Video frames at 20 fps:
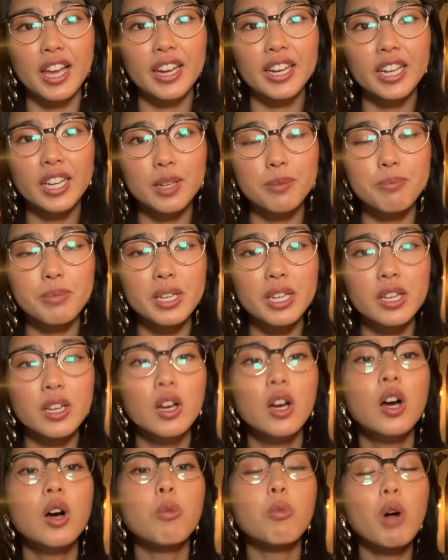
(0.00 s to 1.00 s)
it can be
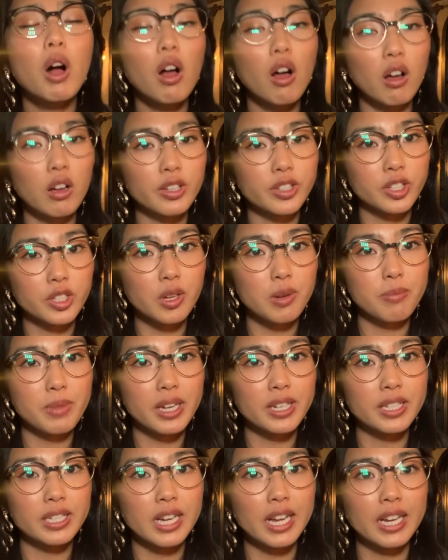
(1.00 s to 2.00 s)
while also
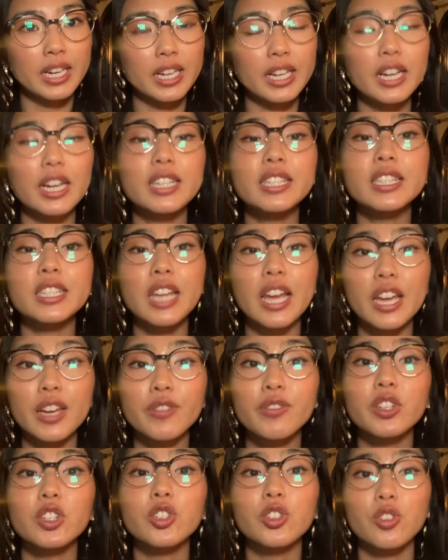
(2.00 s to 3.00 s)
maintaining a safe
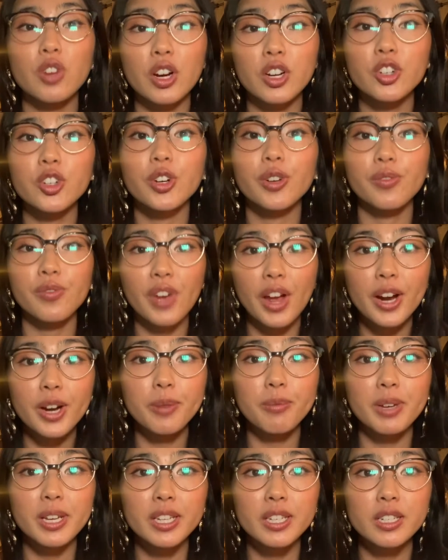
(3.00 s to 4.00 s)
and structured
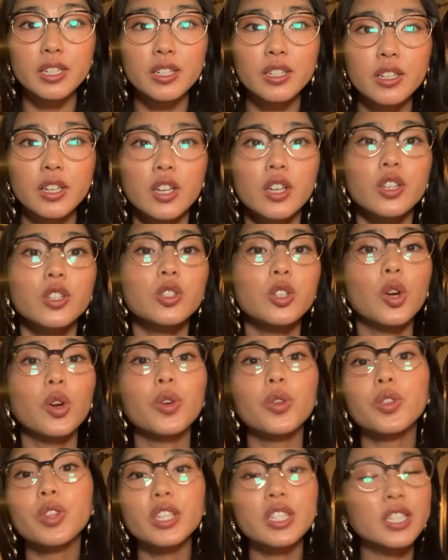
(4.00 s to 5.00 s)
environment. So
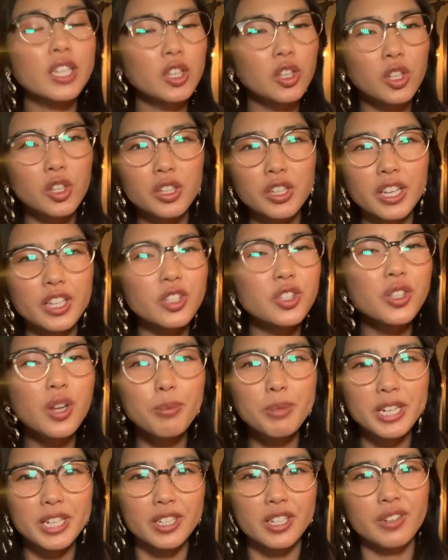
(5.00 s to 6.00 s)
this can look like so
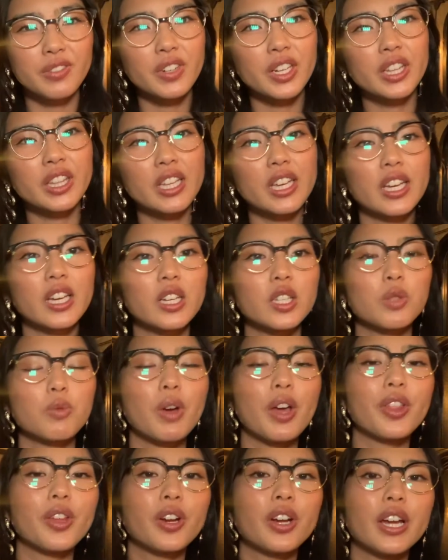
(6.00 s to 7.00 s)
many different things,
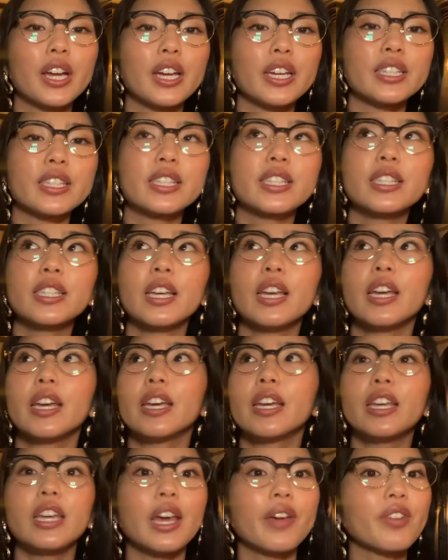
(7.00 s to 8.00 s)
whether it's
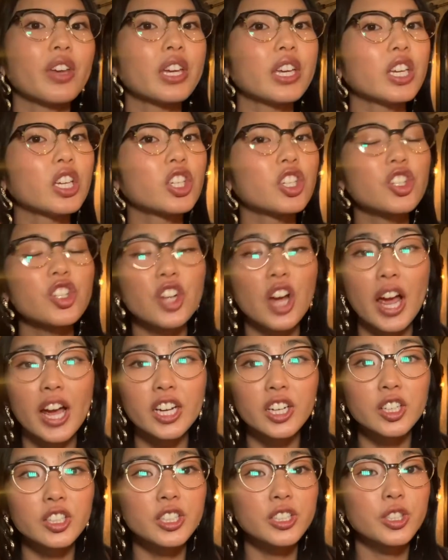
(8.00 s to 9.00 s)
giving each
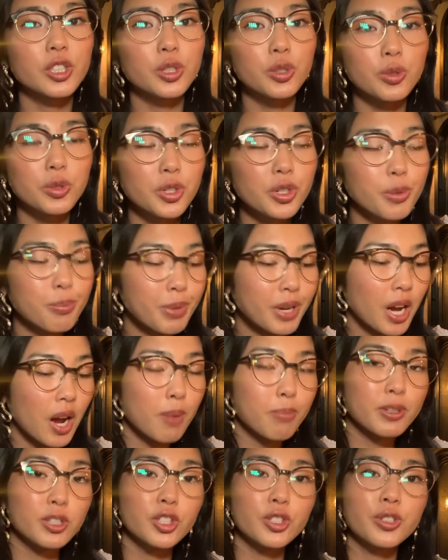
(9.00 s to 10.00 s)
child in the group an
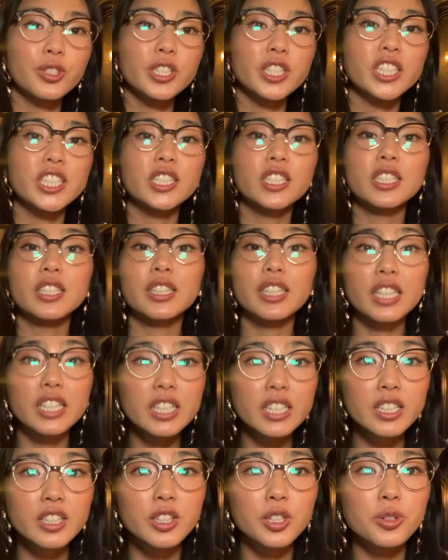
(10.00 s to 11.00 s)
opportunity to
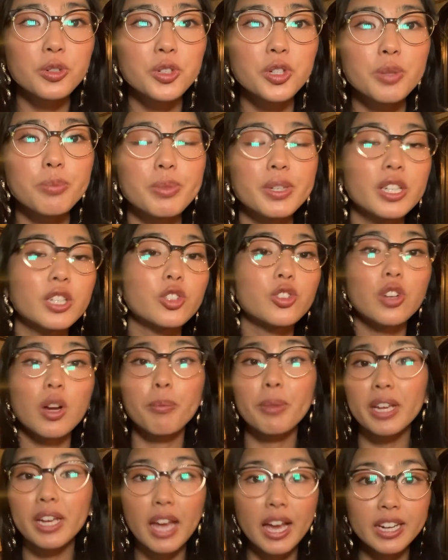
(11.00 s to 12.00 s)
lead the group in a
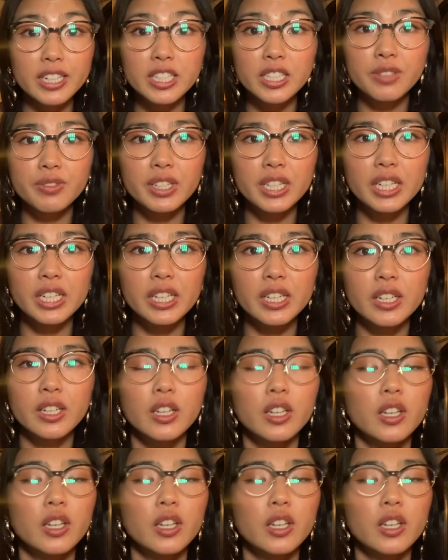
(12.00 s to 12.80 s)
drumming activity,